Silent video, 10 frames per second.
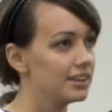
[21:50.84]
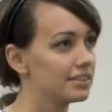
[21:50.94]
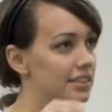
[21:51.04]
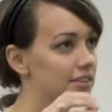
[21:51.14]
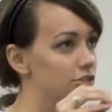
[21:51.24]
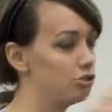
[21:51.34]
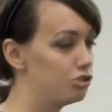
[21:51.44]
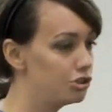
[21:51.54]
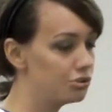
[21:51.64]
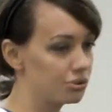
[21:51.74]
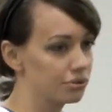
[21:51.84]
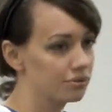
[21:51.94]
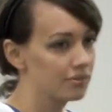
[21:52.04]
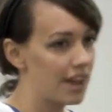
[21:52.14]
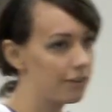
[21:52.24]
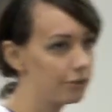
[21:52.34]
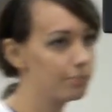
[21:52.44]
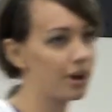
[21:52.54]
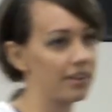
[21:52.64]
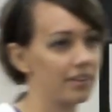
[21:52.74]
since June, every
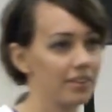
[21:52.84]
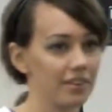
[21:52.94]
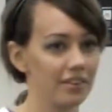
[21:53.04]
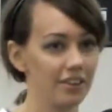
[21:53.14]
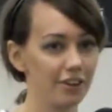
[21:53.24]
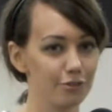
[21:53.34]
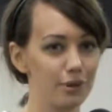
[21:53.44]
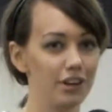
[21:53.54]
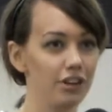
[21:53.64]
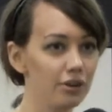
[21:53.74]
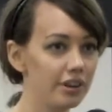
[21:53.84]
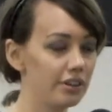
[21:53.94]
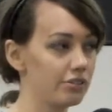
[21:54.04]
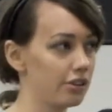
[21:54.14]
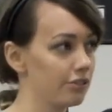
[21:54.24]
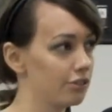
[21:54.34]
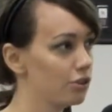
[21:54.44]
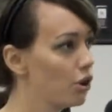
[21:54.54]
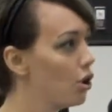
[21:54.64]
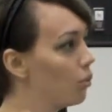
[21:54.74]
month, there has been a unity
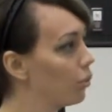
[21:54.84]
service,